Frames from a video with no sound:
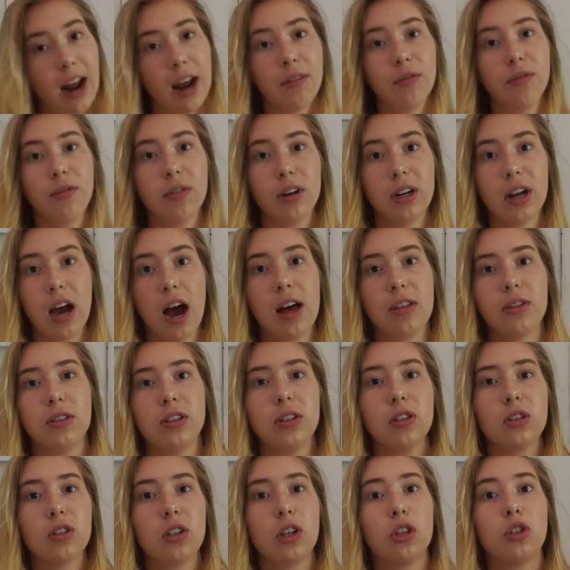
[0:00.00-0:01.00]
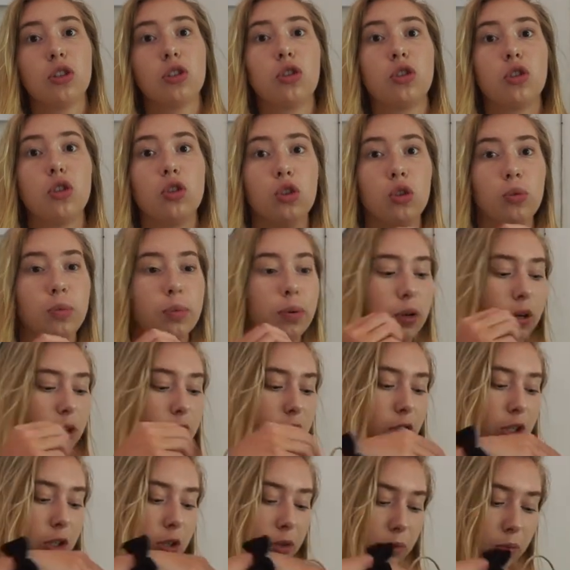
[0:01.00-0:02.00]
I got these like super
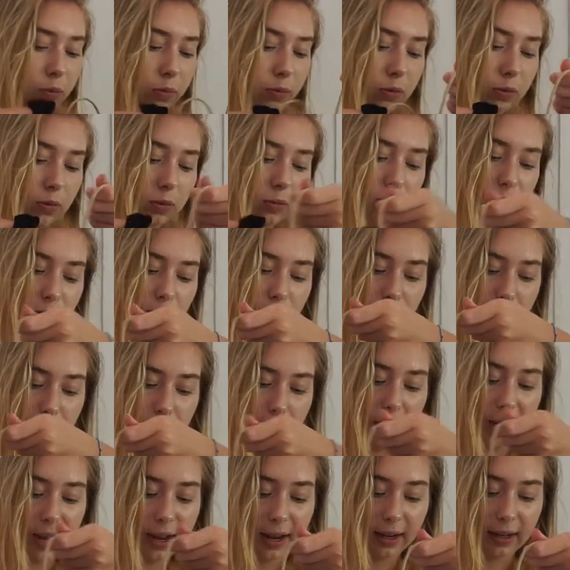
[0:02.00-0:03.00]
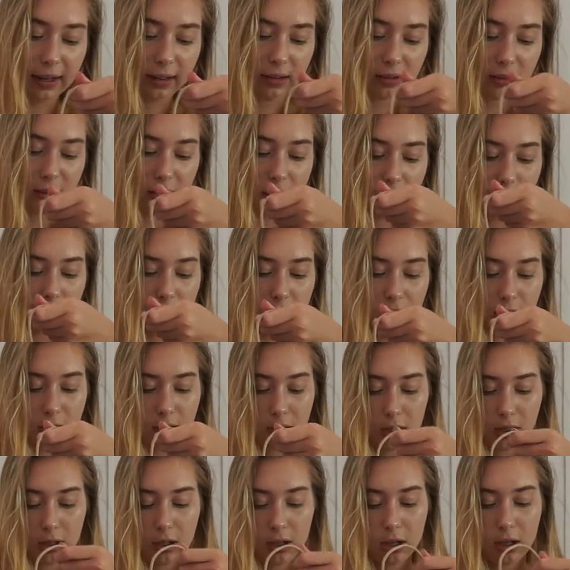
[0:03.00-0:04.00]
cute
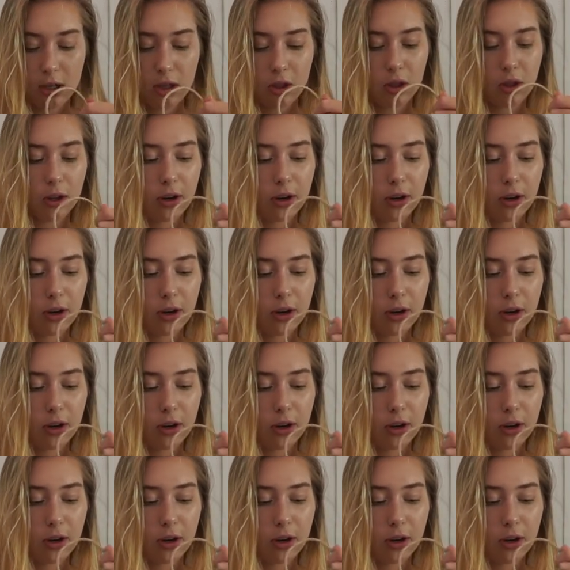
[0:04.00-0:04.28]
pants.